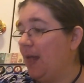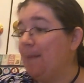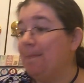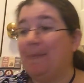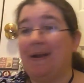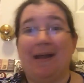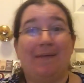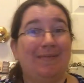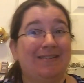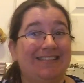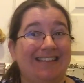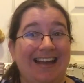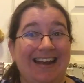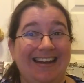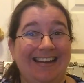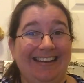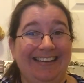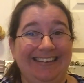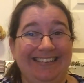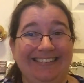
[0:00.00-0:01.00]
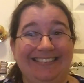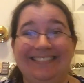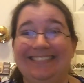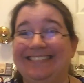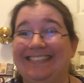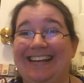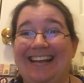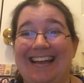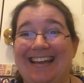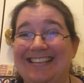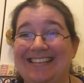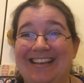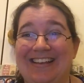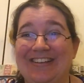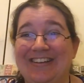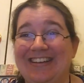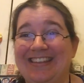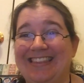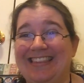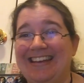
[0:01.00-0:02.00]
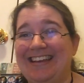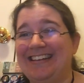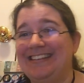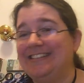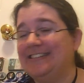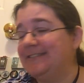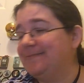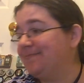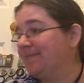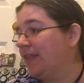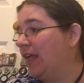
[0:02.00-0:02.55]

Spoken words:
But I'm excited. It's all good things.